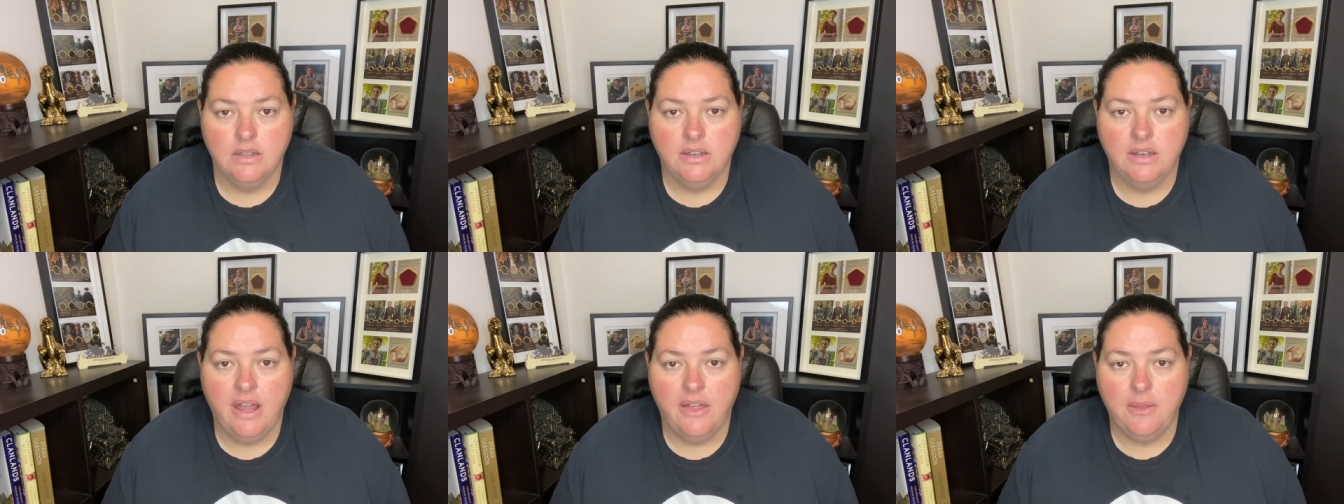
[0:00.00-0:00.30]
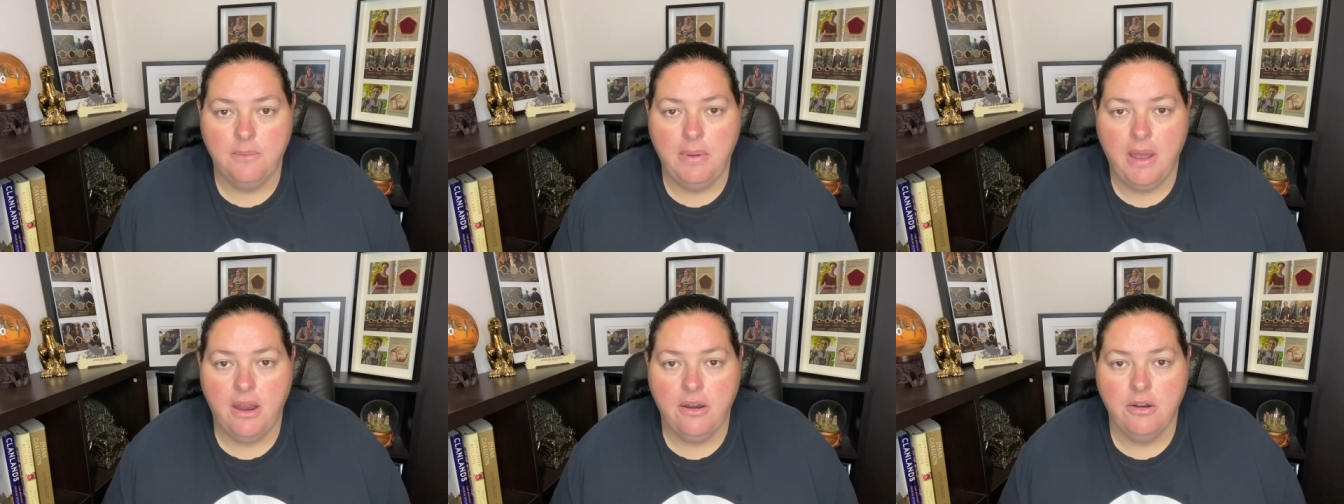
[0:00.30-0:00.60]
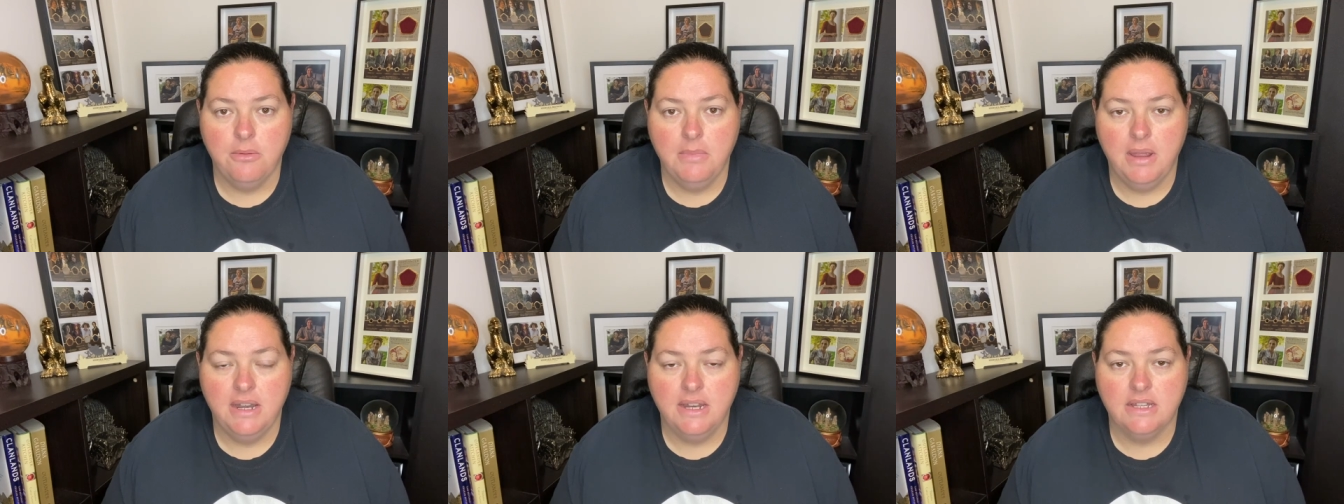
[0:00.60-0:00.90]
Now the
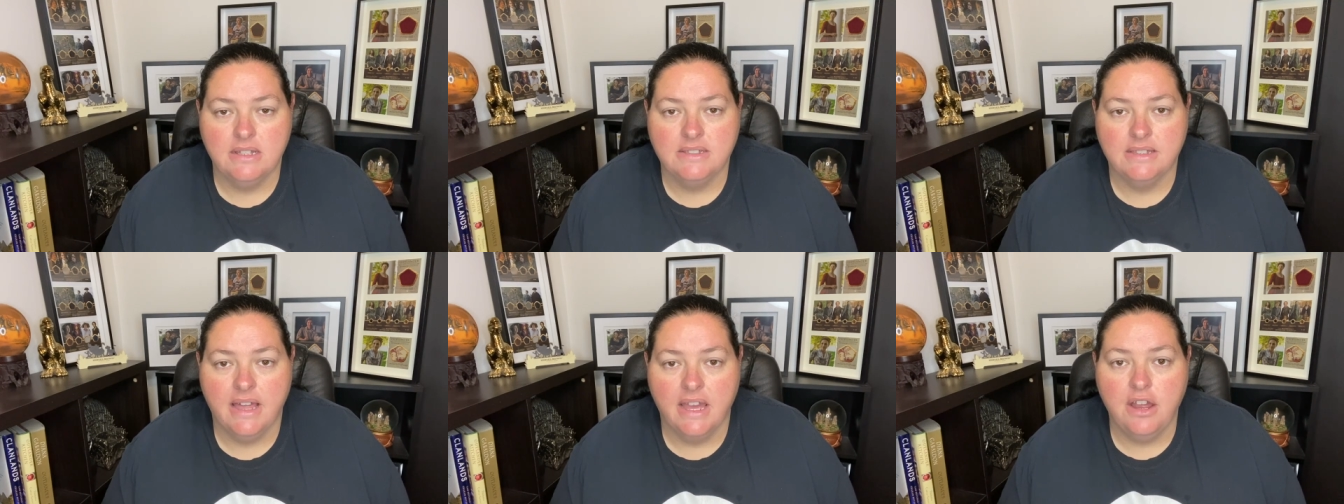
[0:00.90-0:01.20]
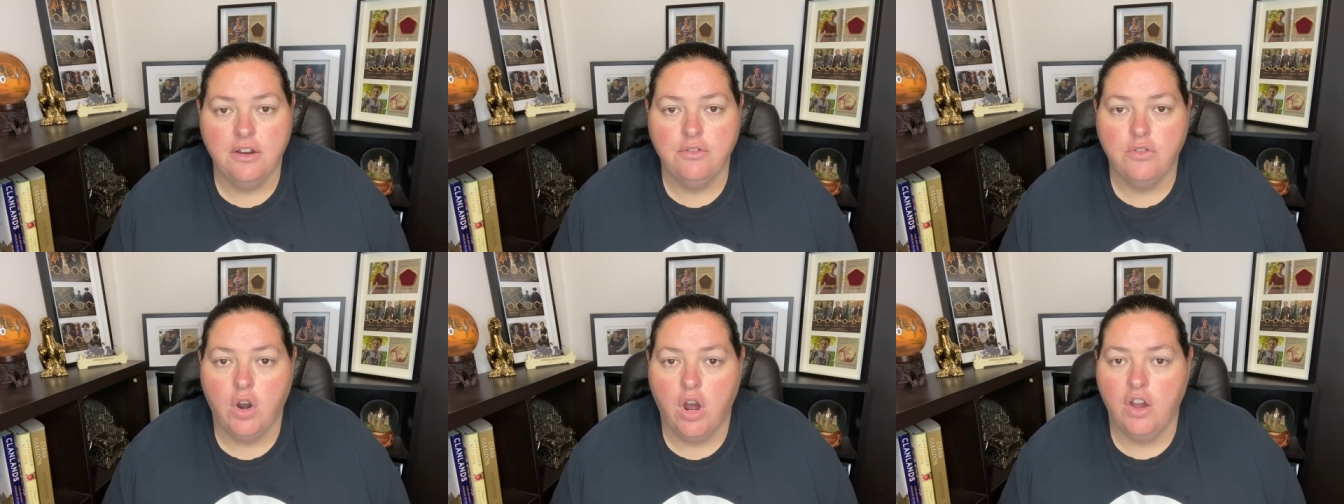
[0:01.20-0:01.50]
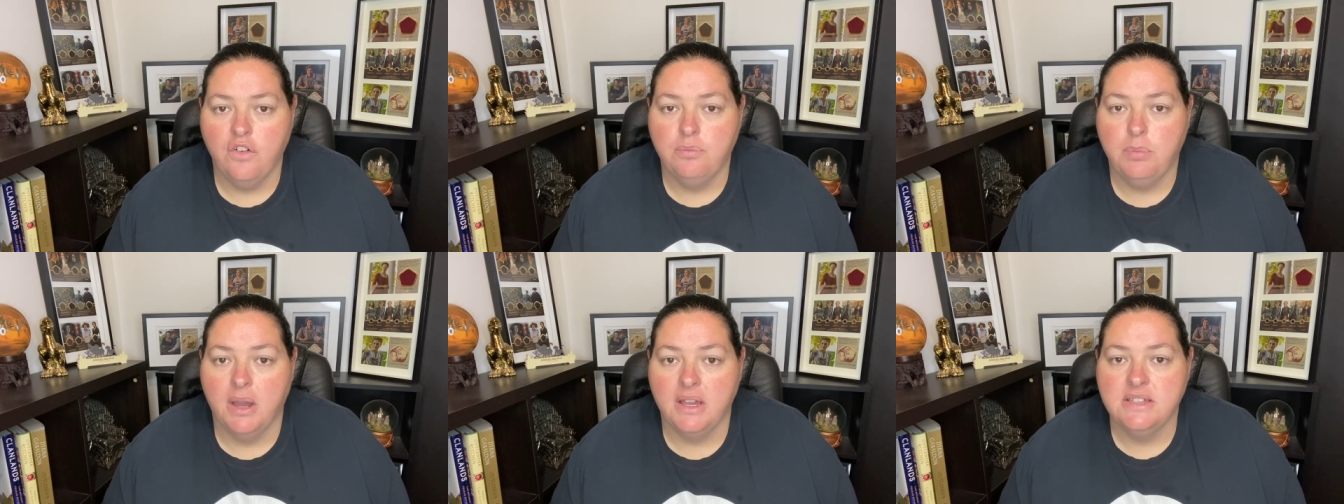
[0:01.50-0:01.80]
paramedics, they
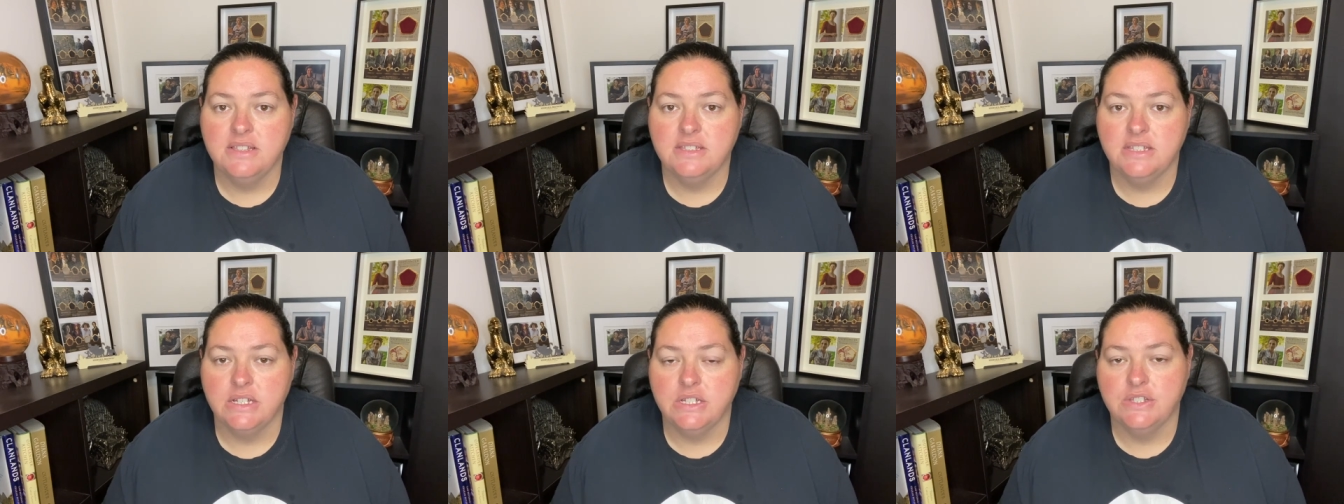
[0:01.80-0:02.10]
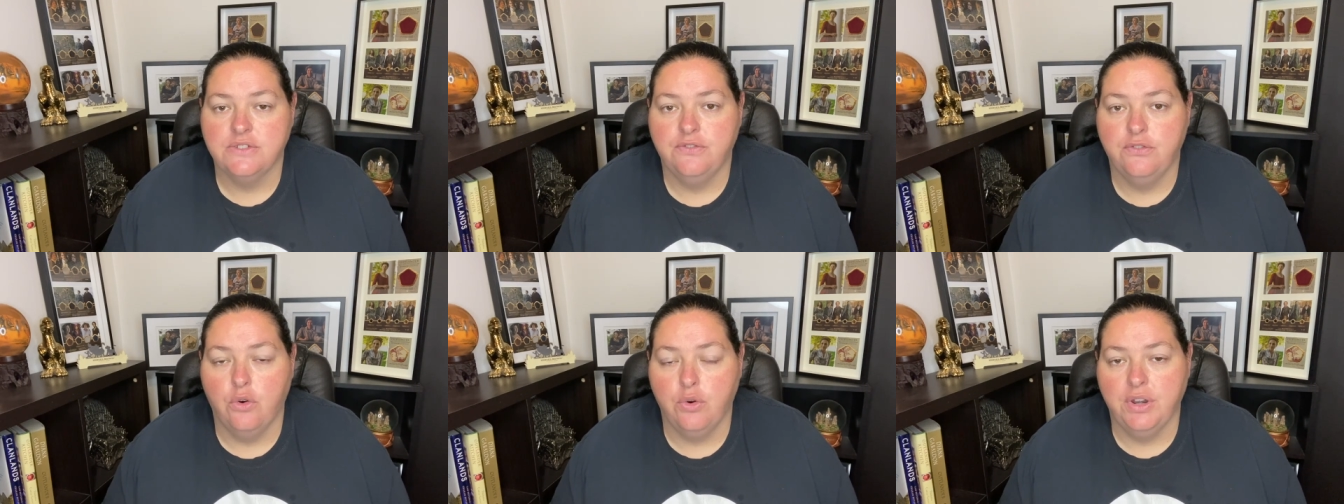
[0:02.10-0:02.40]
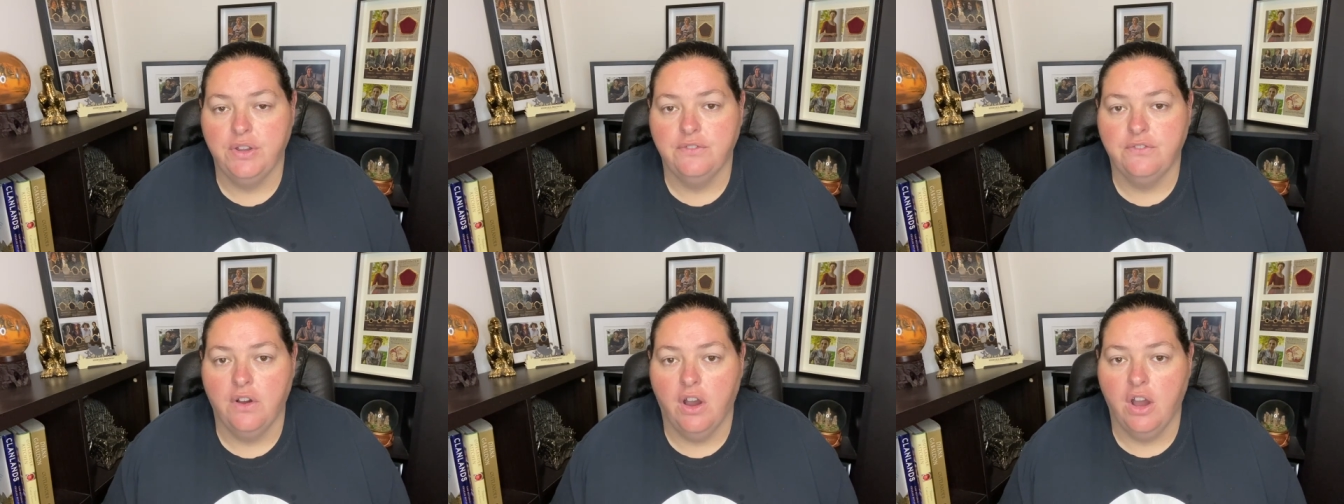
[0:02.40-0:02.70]
arrive by
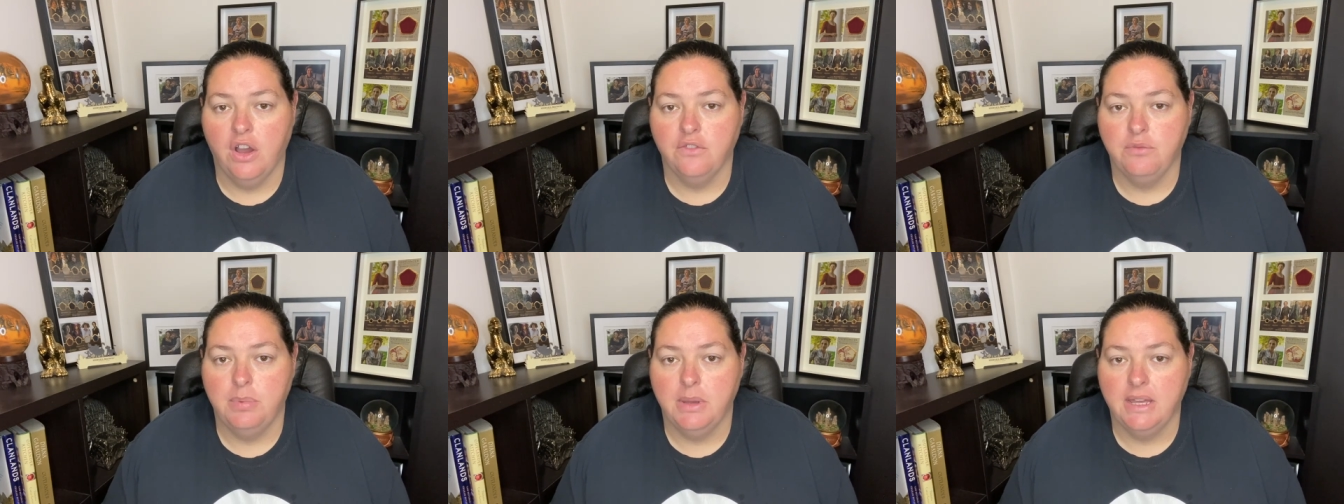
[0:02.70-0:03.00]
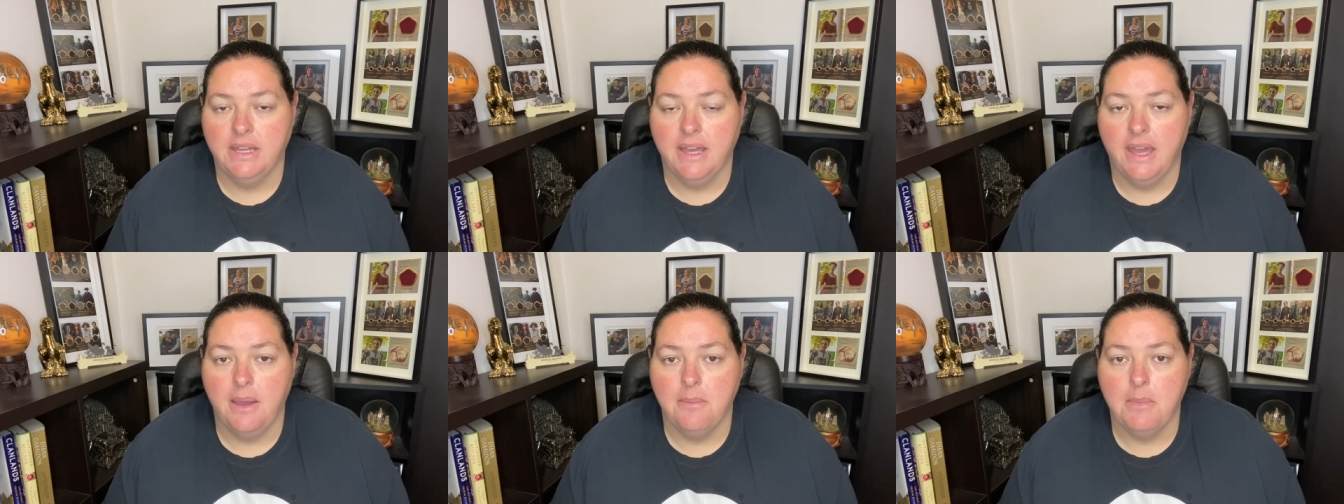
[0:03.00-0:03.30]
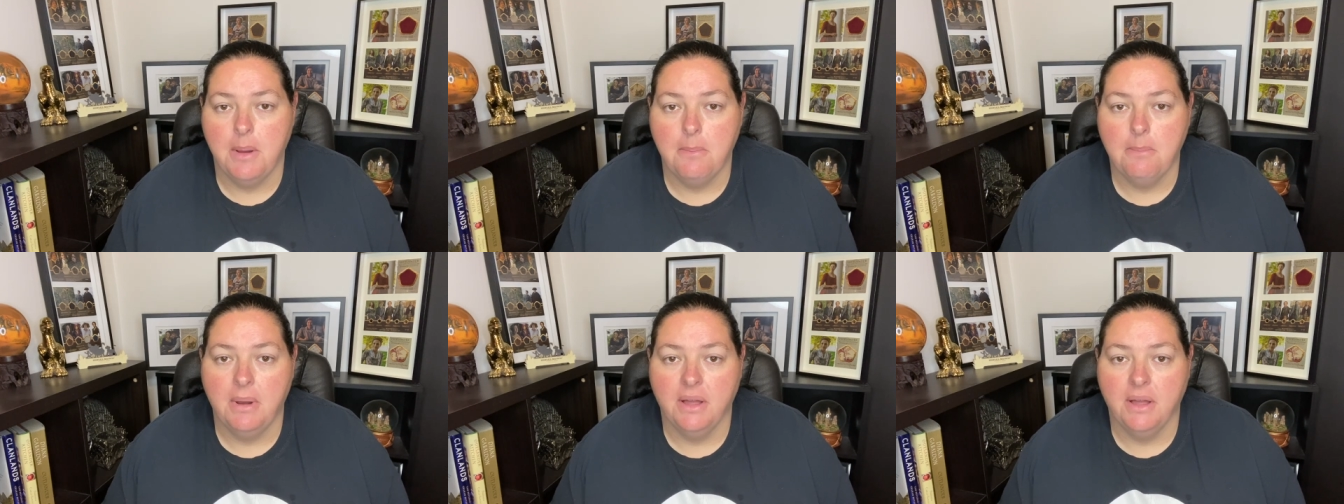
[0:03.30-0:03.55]
6.45 p.m.,